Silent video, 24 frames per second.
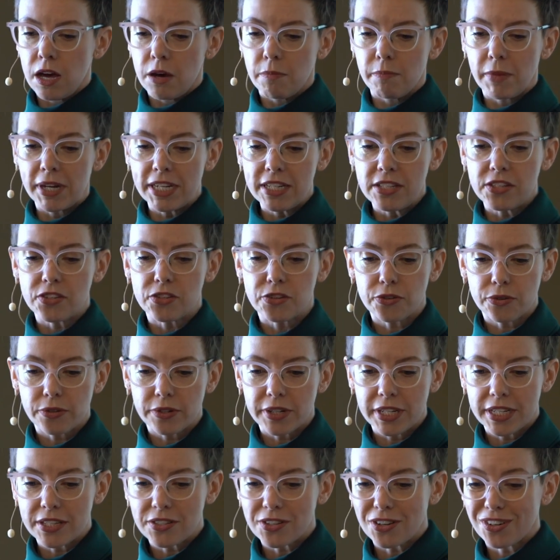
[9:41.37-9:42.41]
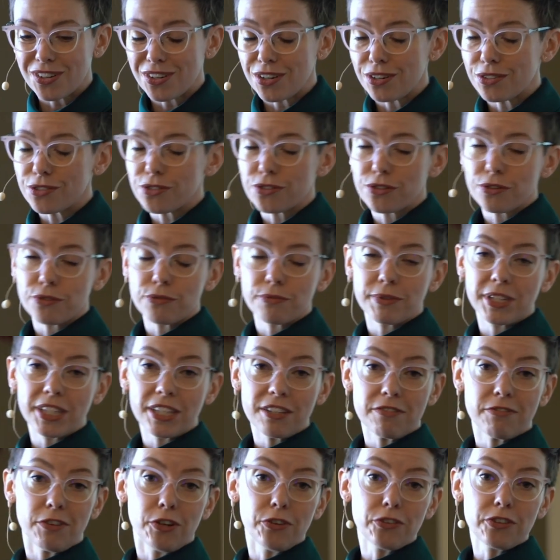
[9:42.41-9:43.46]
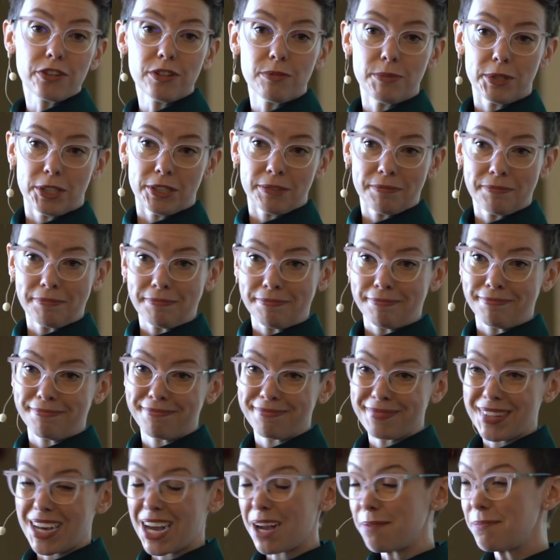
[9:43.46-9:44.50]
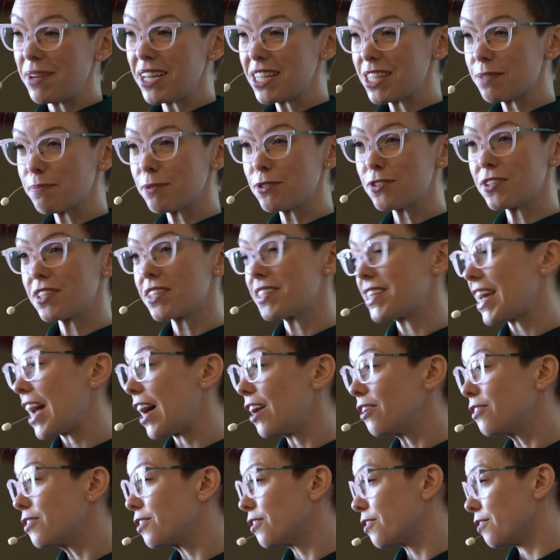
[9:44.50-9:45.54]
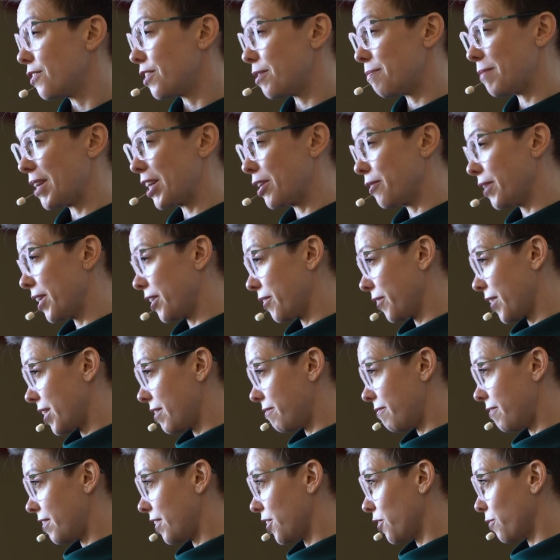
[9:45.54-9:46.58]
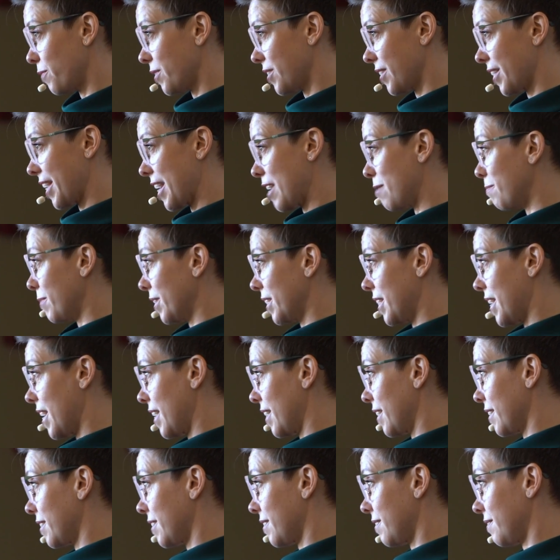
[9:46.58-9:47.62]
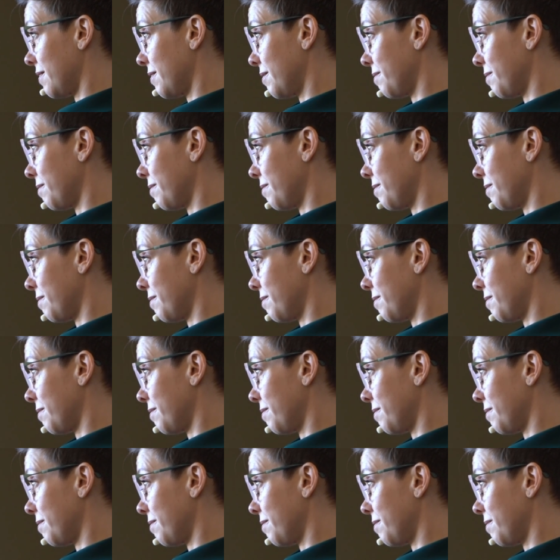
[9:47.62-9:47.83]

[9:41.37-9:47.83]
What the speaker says: Money stories are also really vulnerable. I'm not supposed to tell you that my great-grandfather was a gambling addict.